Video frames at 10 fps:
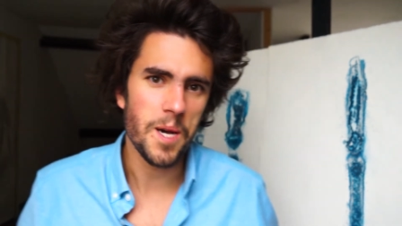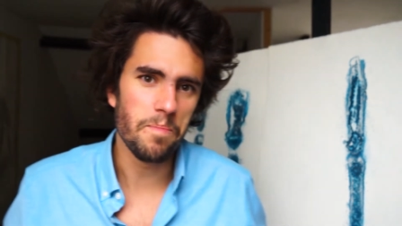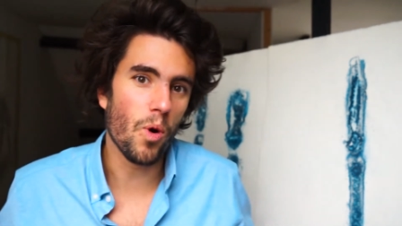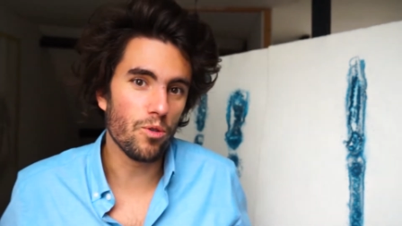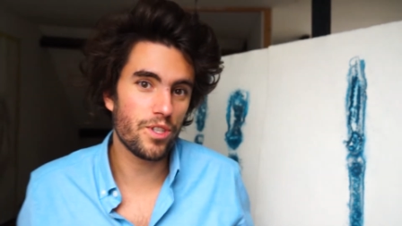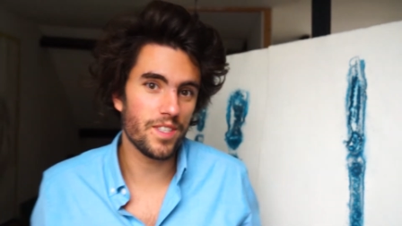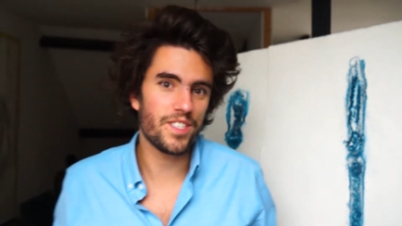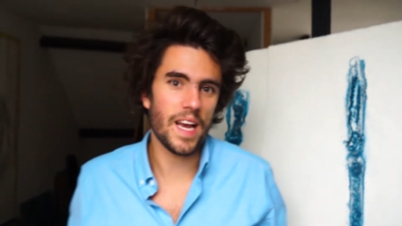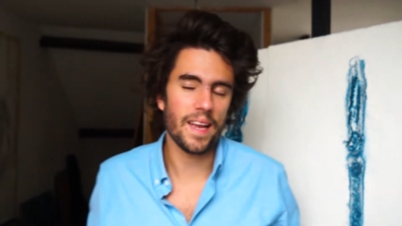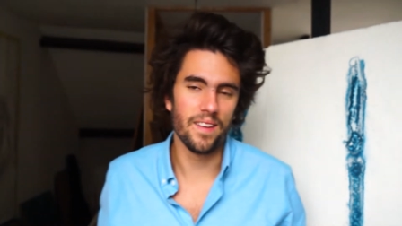most
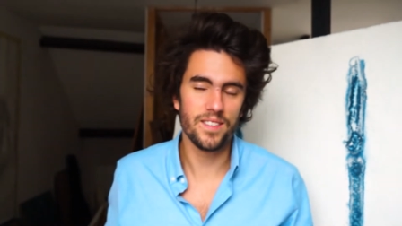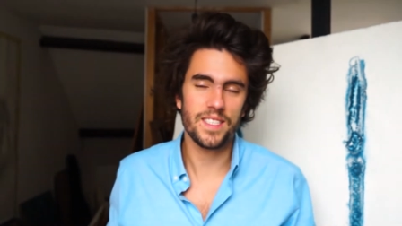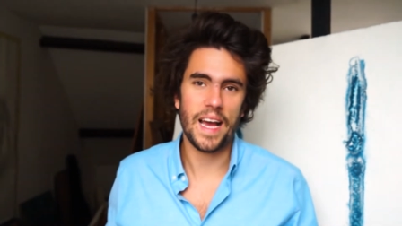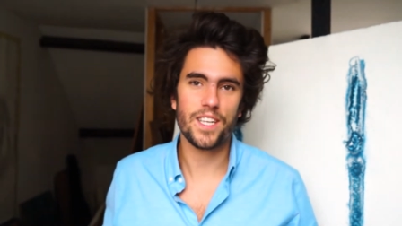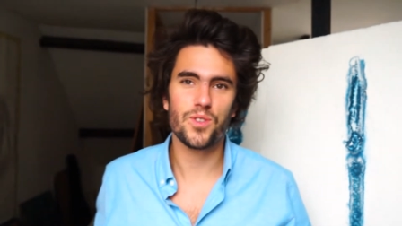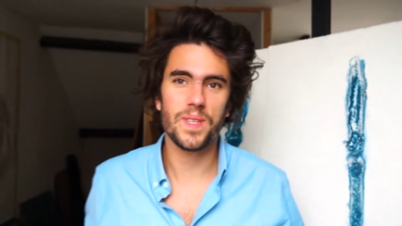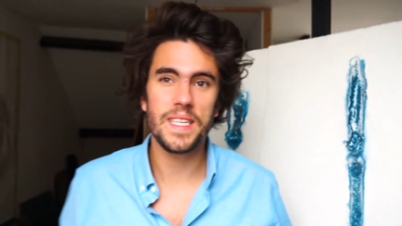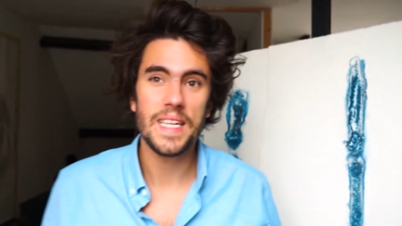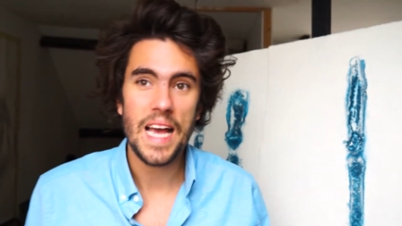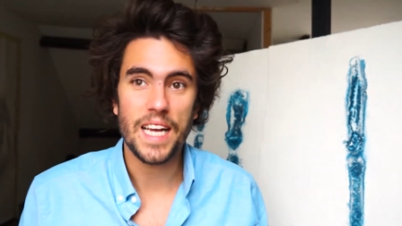channels actually.
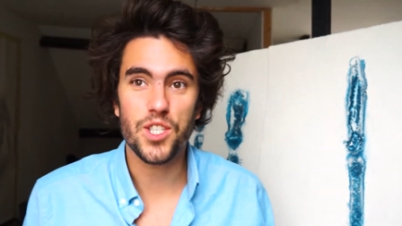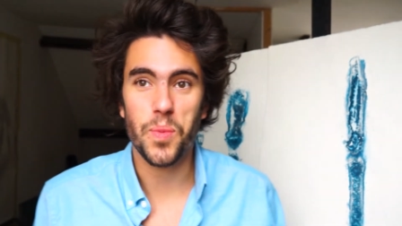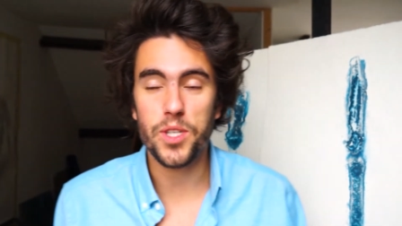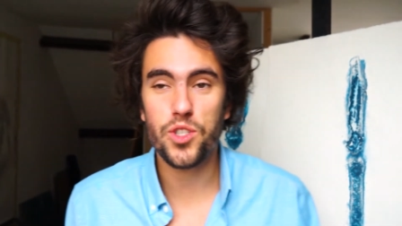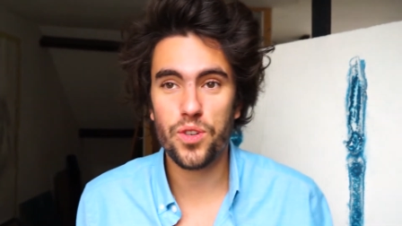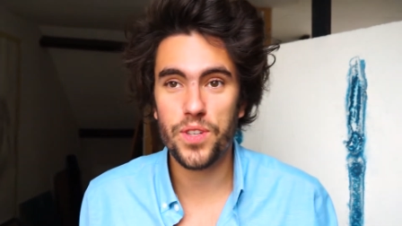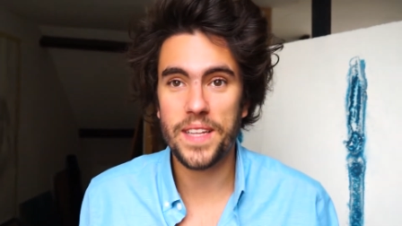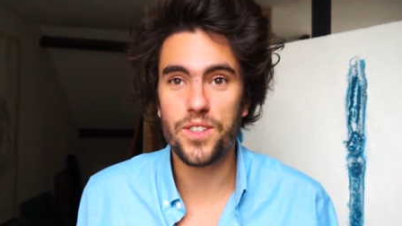And so what you're then